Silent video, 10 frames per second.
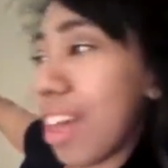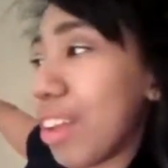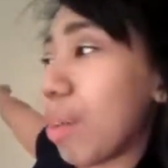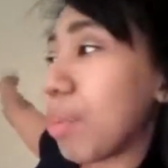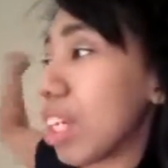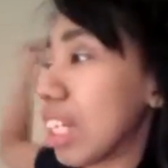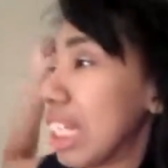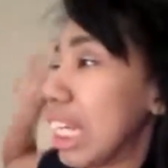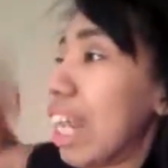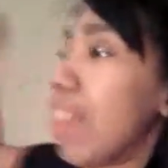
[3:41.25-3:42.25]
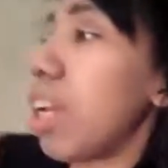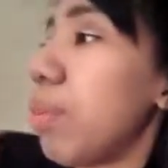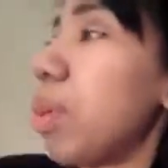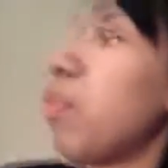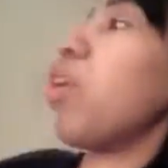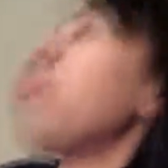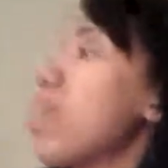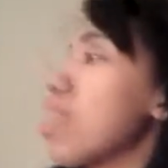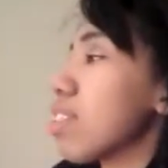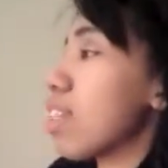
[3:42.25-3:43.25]
No, I'm gonna clean, and then I'm gonna film,
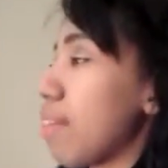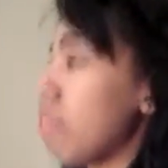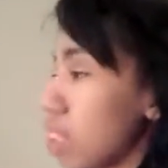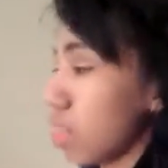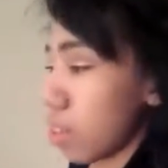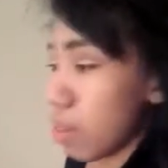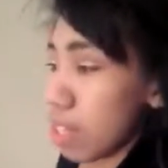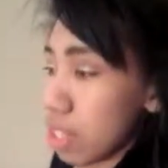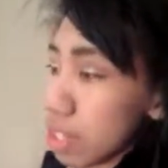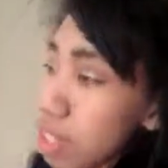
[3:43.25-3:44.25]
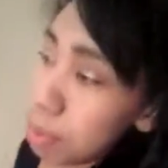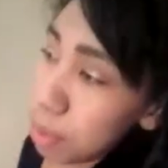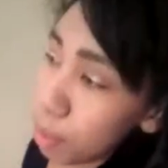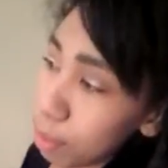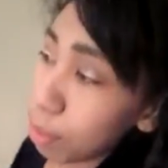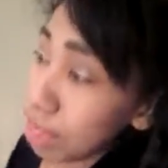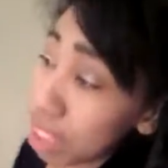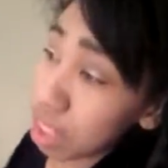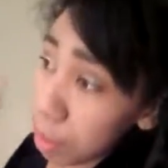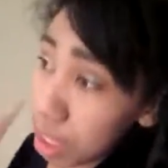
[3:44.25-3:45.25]
because that video is gonna be filmed on my
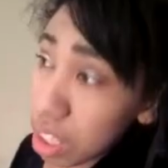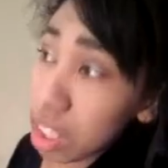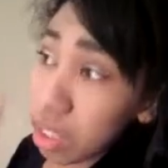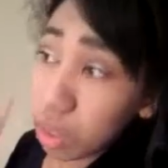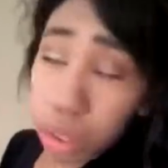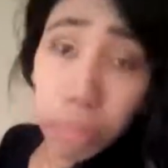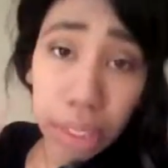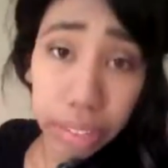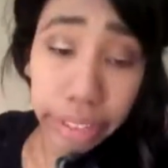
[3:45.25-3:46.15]
desk, and my desk is a little mess